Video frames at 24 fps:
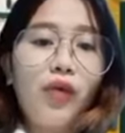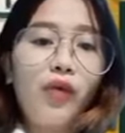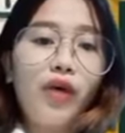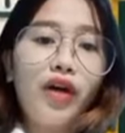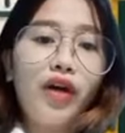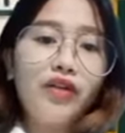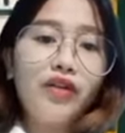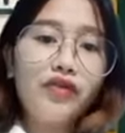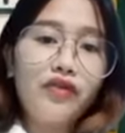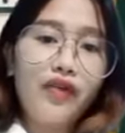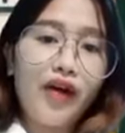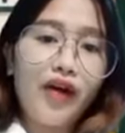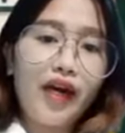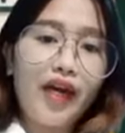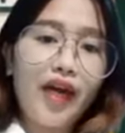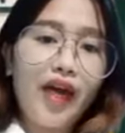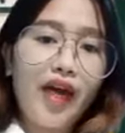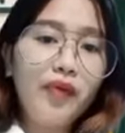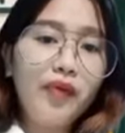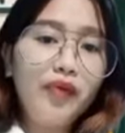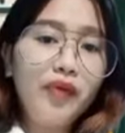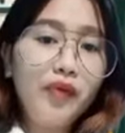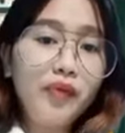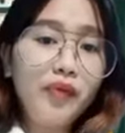Wi-Fi
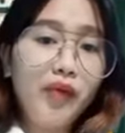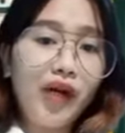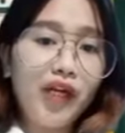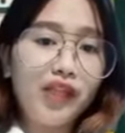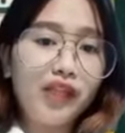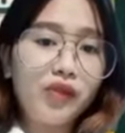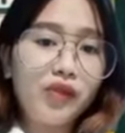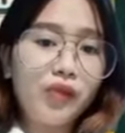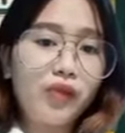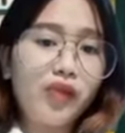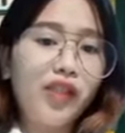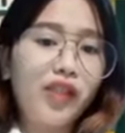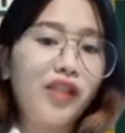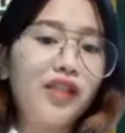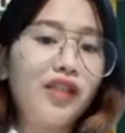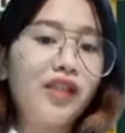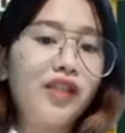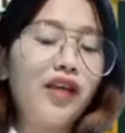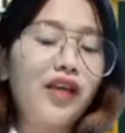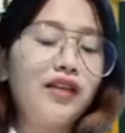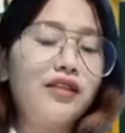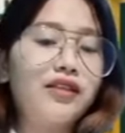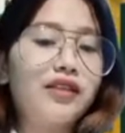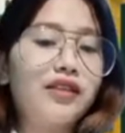every month
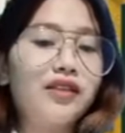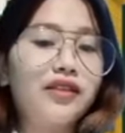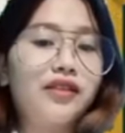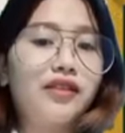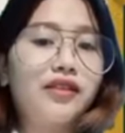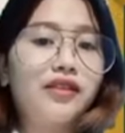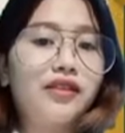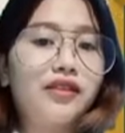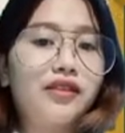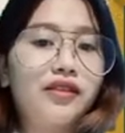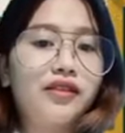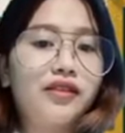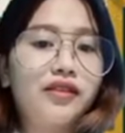within a year.